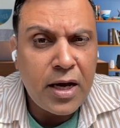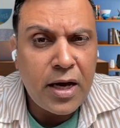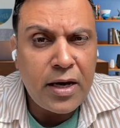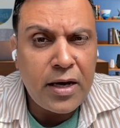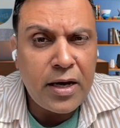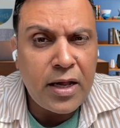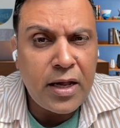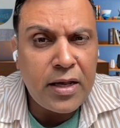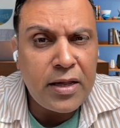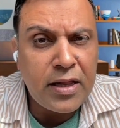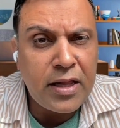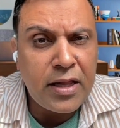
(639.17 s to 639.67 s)

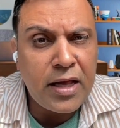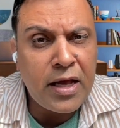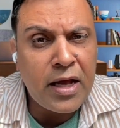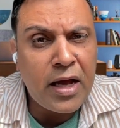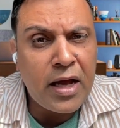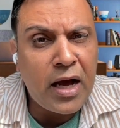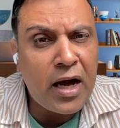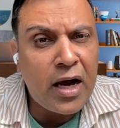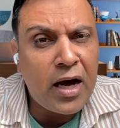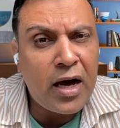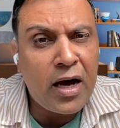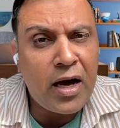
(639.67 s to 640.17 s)
And
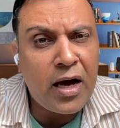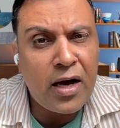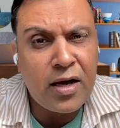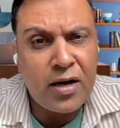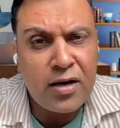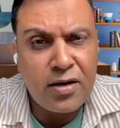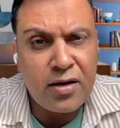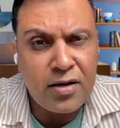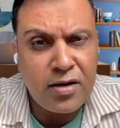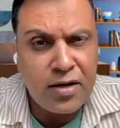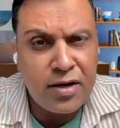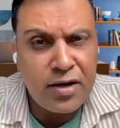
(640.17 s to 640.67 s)
there
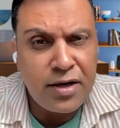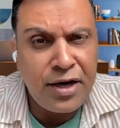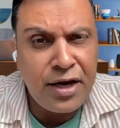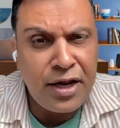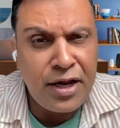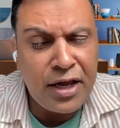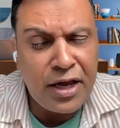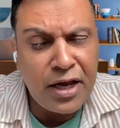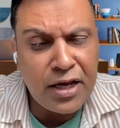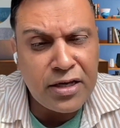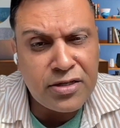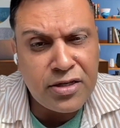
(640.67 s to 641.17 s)
are
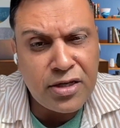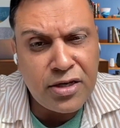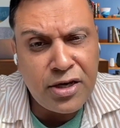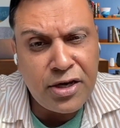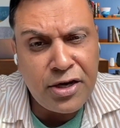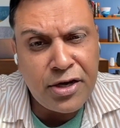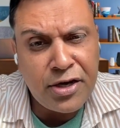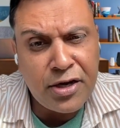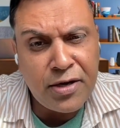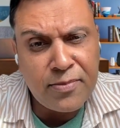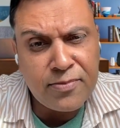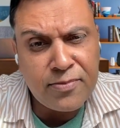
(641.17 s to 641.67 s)
indication
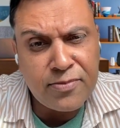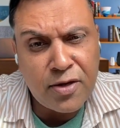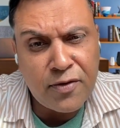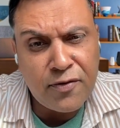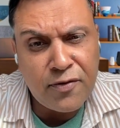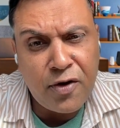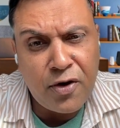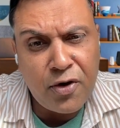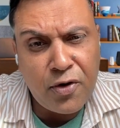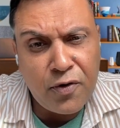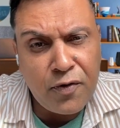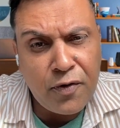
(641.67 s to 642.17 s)
in terms
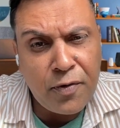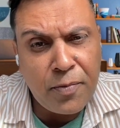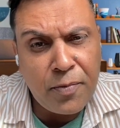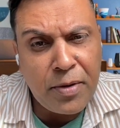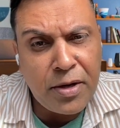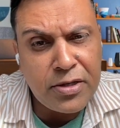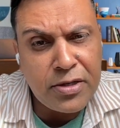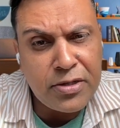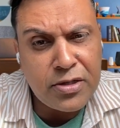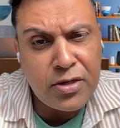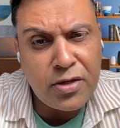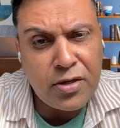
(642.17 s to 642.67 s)
of how do you
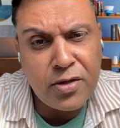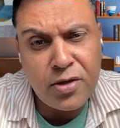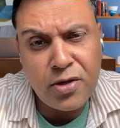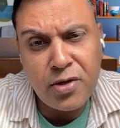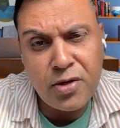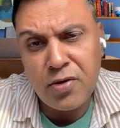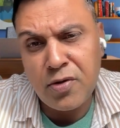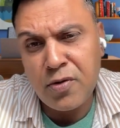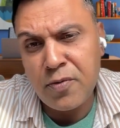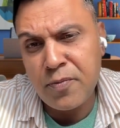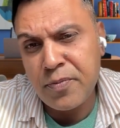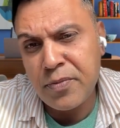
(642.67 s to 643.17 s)
measure,
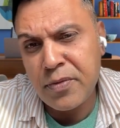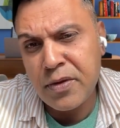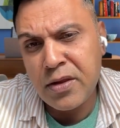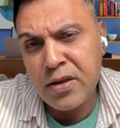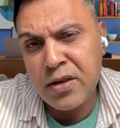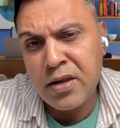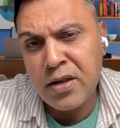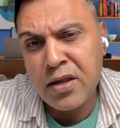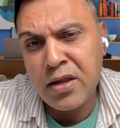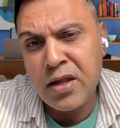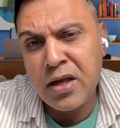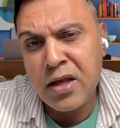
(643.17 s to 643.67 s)

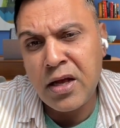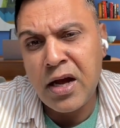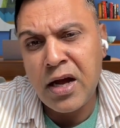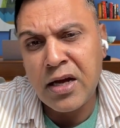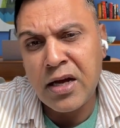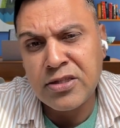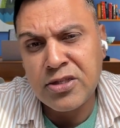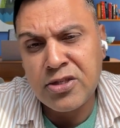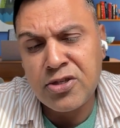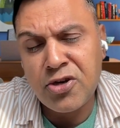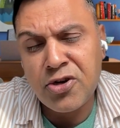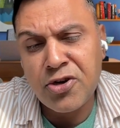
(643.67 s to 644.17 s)
the
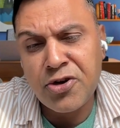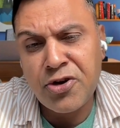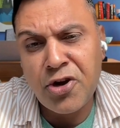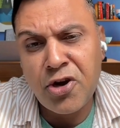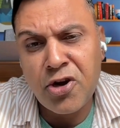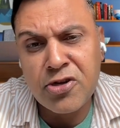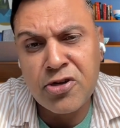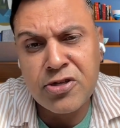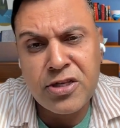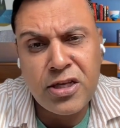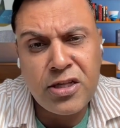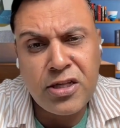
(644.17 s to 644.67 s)
processing of
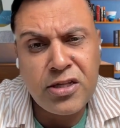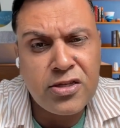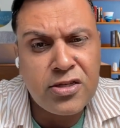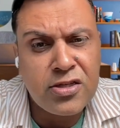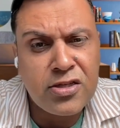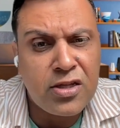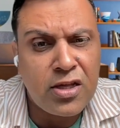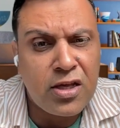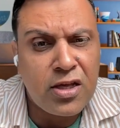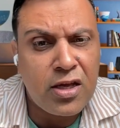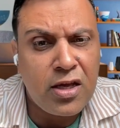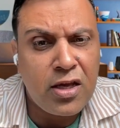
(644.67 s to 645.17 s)

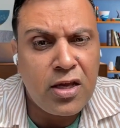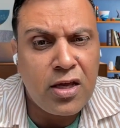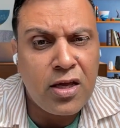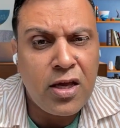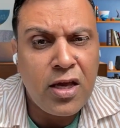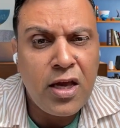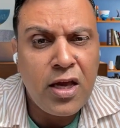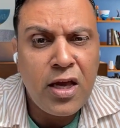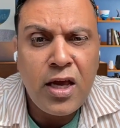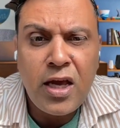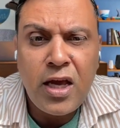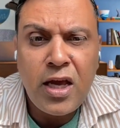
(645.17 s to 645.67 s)
toxins, the
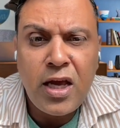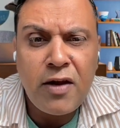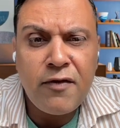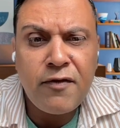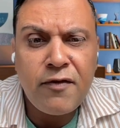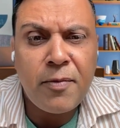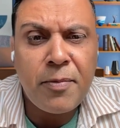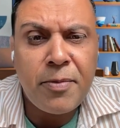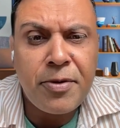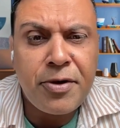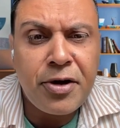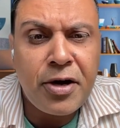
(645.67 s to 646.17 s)

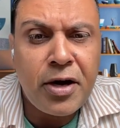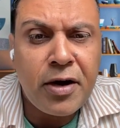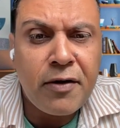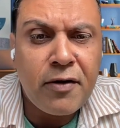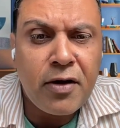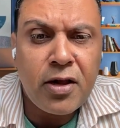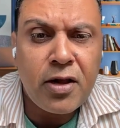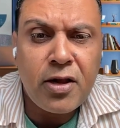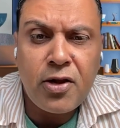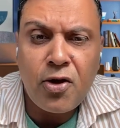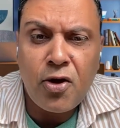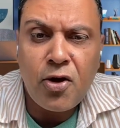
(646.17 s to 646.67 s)
inflammatory
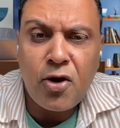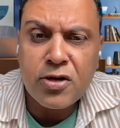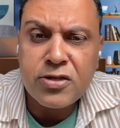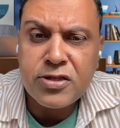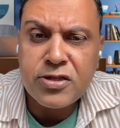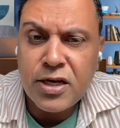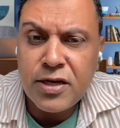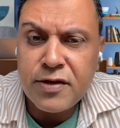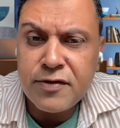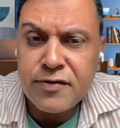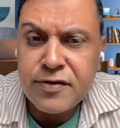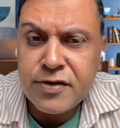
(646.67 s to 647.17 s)
level, the
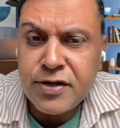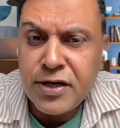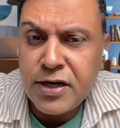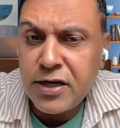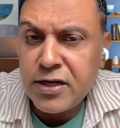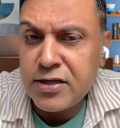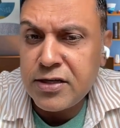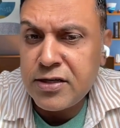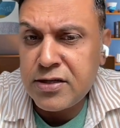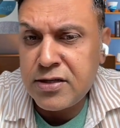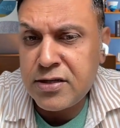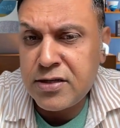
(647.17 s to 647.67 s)
oxidative
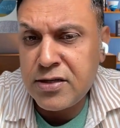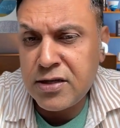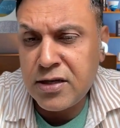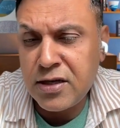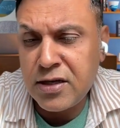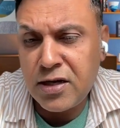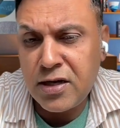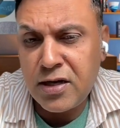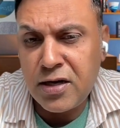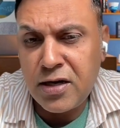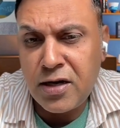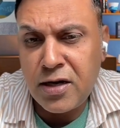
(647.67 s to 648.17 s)
stress,
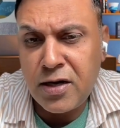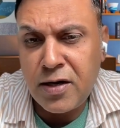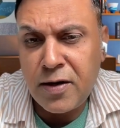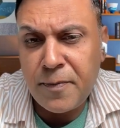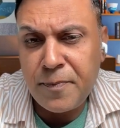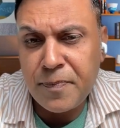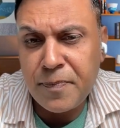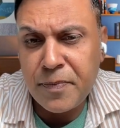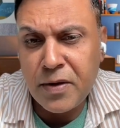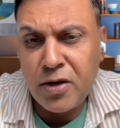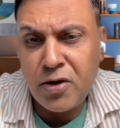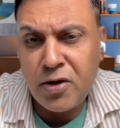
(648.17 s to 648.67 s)

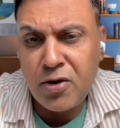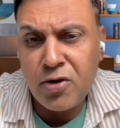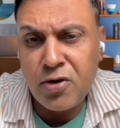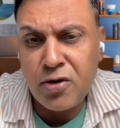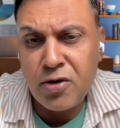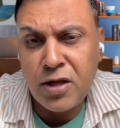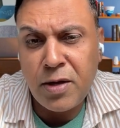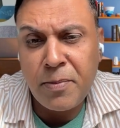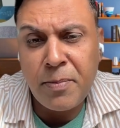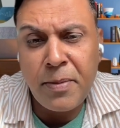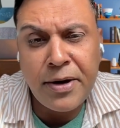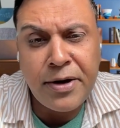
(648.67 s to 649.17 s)

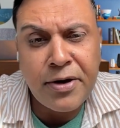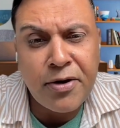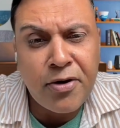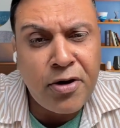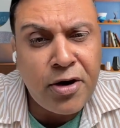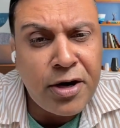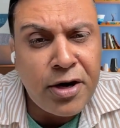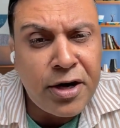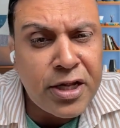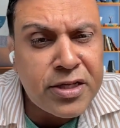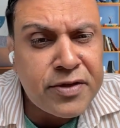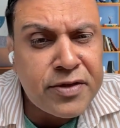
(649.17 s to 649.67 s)
the
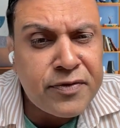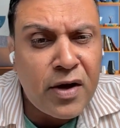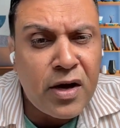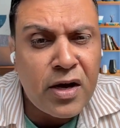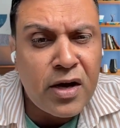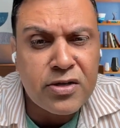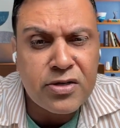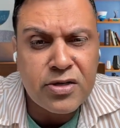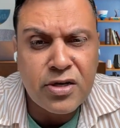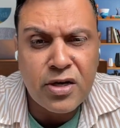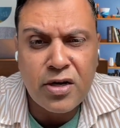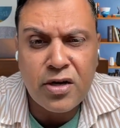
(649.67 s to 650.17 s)
metabolic
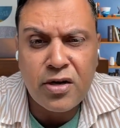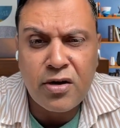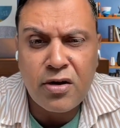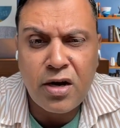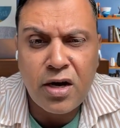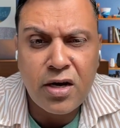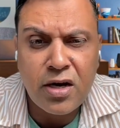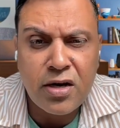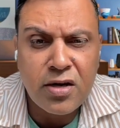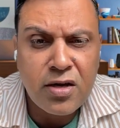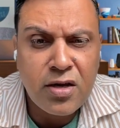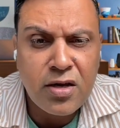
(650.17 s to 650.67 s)
dysfunction,
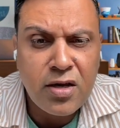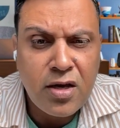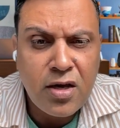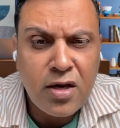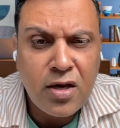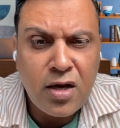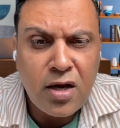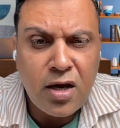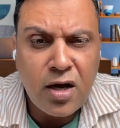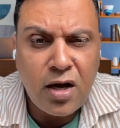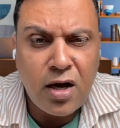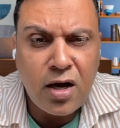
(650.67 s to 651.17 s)
right?
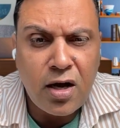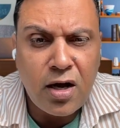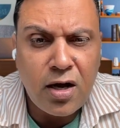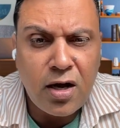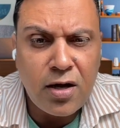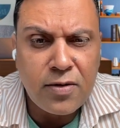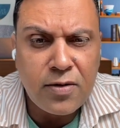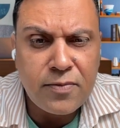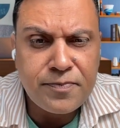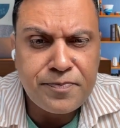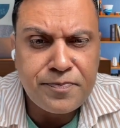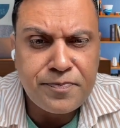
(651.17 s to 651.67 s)

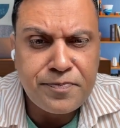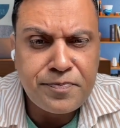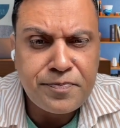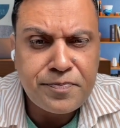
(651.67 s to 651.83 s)
Uh,